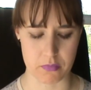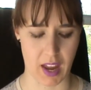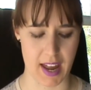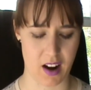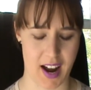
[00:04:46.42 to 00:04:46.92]

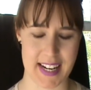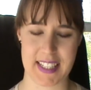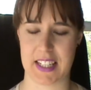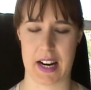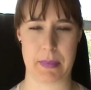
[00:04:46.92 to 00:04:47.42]
and I
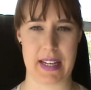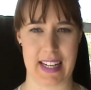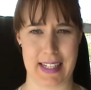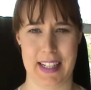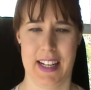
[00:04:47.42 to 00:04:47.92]
ended up
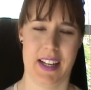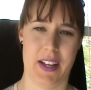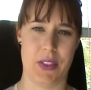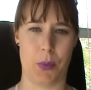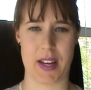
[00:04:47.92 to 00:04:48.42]
getting
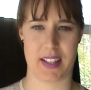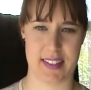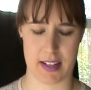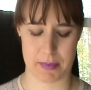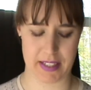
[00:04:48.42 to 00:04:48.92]
the weird
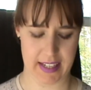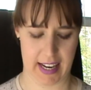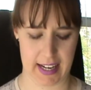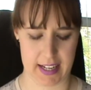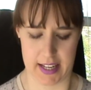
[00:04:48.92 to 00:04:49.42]
cinnamon
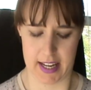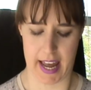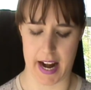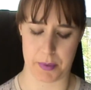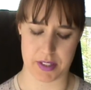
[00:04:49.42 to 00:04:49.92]
color,
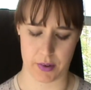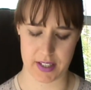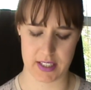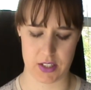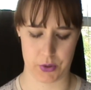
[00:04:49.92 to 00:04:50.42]
and I was
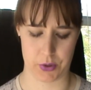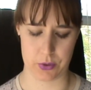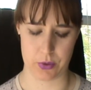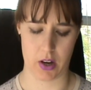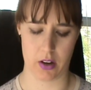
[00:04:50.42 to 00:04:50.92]
going
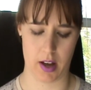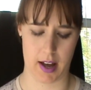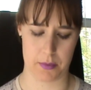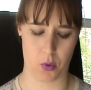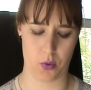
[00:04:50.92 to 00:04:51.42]
to
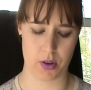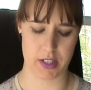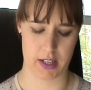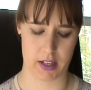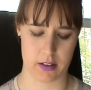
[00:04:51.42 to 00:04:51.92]

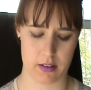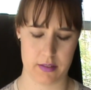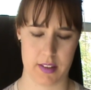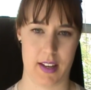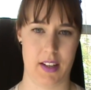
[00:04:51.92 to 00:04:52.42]
order
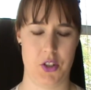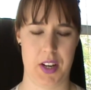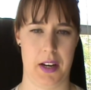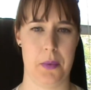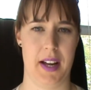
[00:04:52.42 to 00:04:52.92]
the
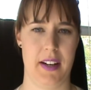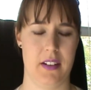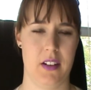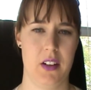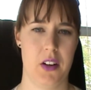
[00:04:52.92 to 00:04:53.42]
Chella one
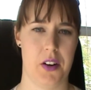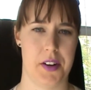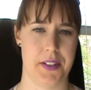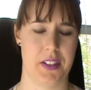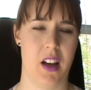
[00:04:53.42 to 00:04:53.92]

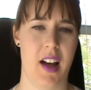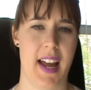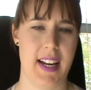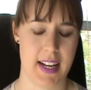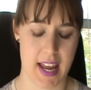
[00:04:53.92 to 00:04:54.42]

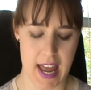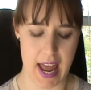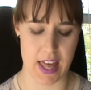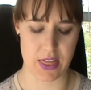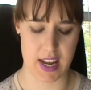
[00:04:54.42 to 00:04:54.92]
online,
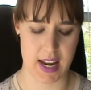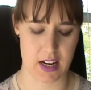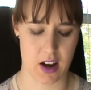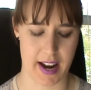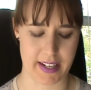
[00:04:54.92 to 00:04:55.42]
and
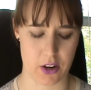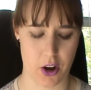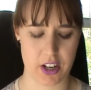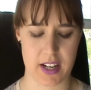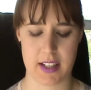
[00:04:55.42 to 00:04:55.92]
then I
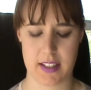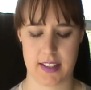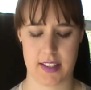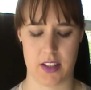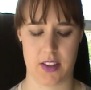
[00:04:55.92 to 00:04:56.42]

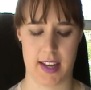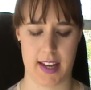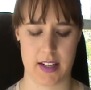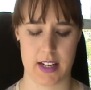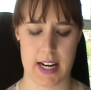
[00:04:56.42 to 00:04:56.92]
noticed
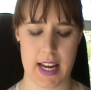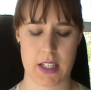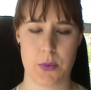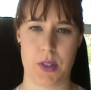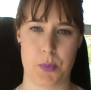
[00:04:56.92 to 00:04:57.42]
that
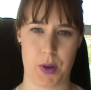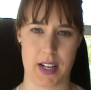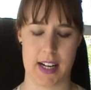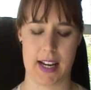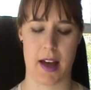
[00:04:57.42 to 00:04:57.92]
NYX was
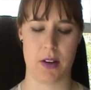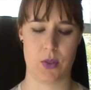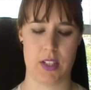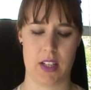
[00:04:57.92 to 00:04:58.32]
bringing out